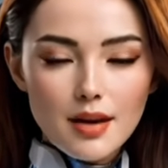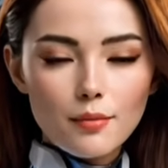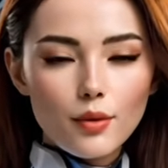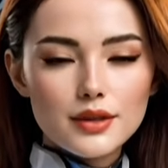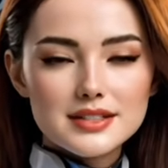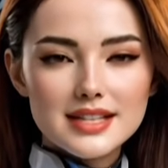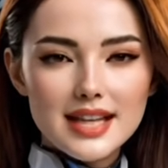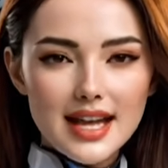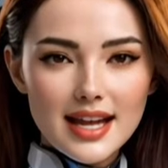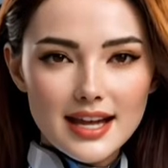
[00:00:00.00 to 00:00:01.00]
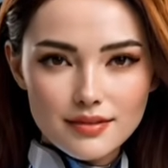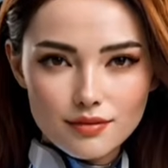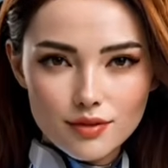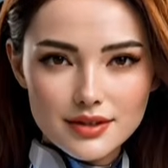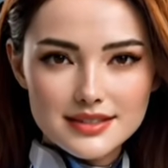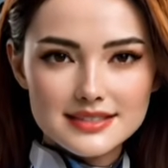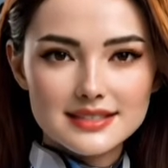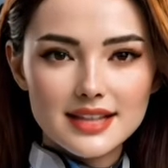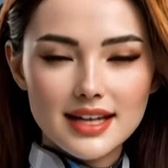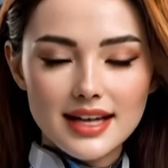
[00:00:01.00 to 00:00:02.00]
I go from 2 pawns better
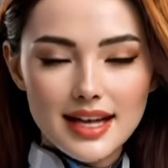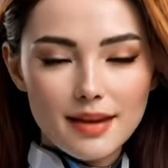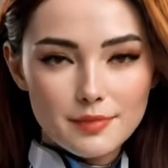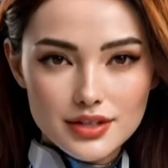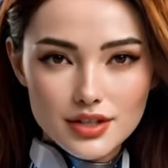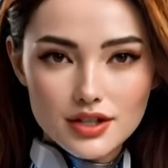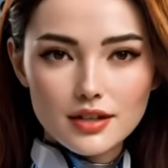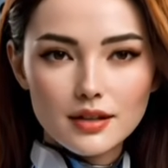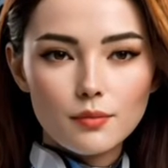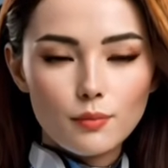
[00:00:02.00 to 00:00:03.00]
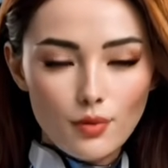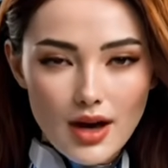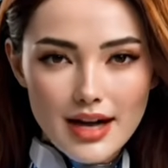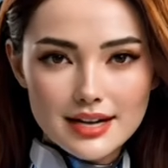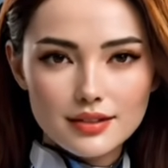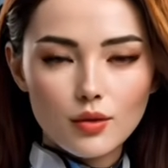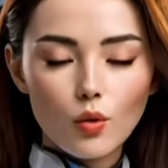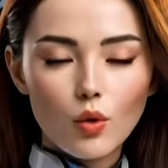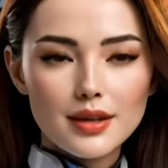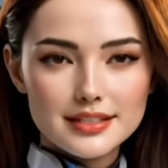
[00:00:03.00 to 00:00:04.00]
to almost nothing, and the free
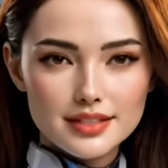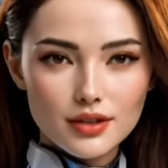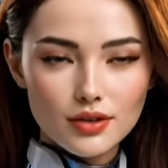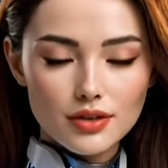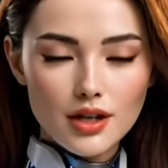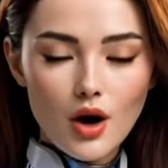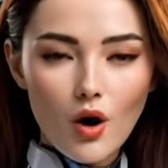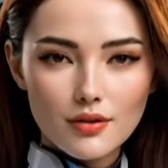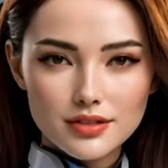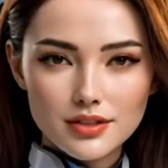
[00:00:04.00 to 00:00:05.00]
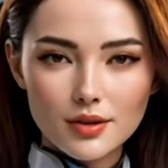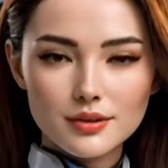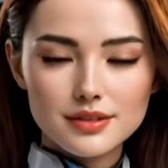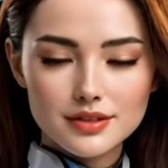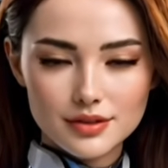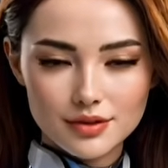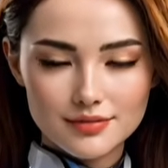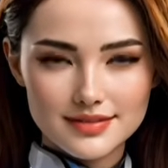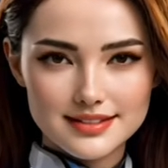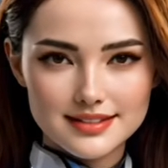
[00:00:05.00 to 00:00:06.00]
piece was the trap your hand walked
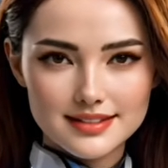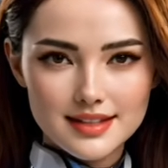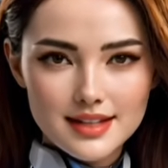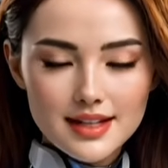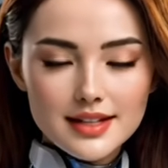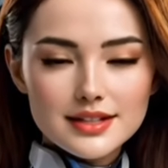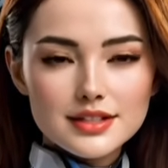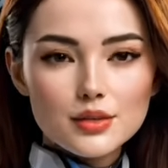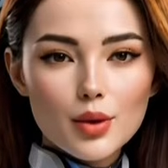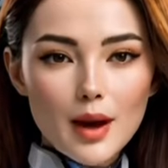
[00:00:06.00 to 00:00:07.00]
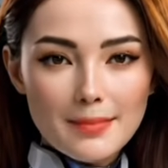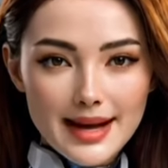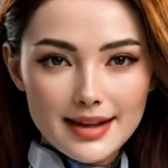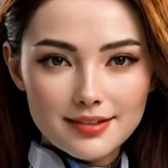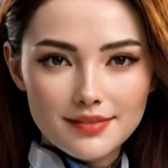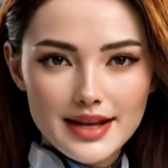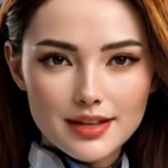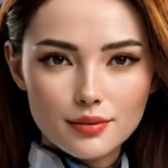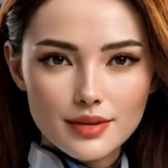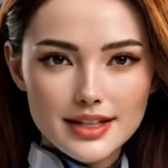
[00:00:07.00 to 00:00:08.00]
into. And now,
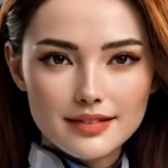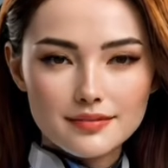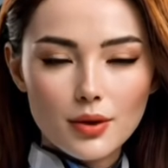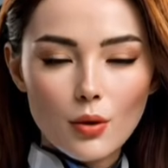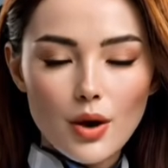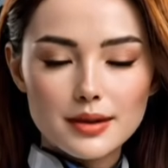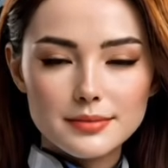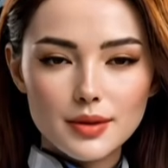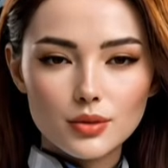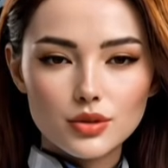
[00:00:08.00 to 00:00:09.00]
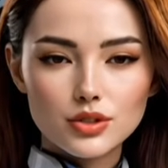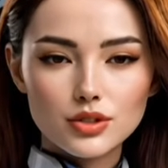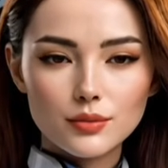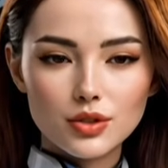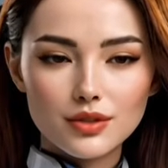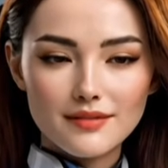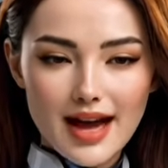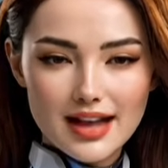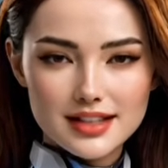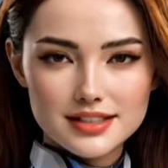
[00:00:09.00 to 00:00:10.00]
back to the main game. So I
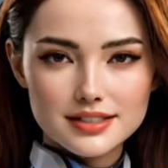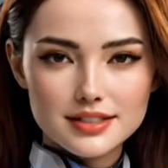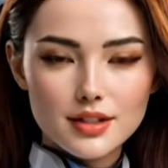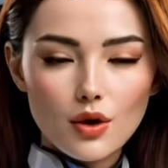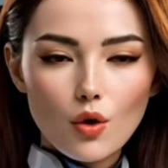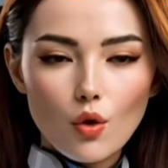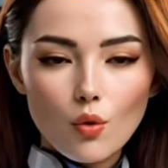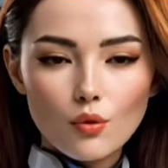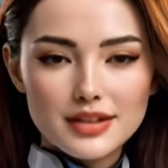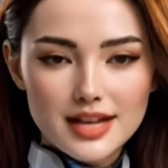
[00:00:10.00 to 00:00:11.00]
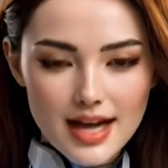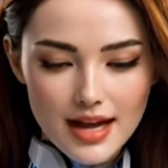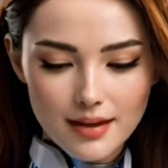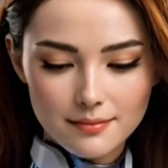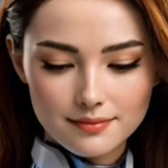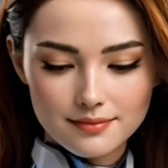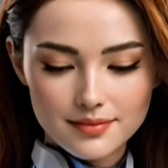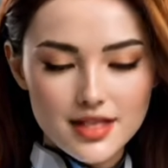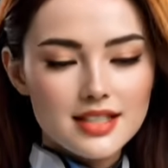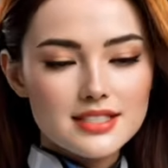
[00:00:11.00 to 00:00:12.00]
push instead. Pawn to
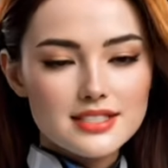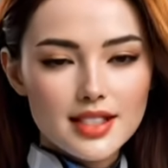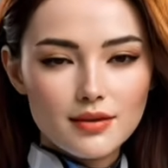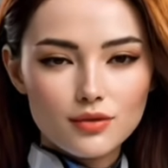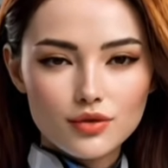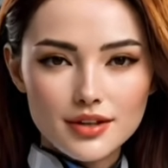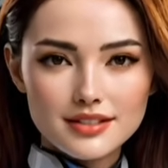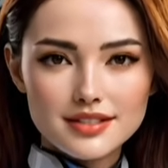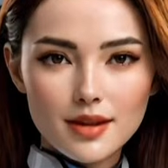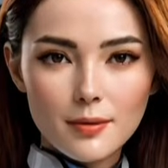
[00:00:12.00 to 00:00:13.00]
g7, check.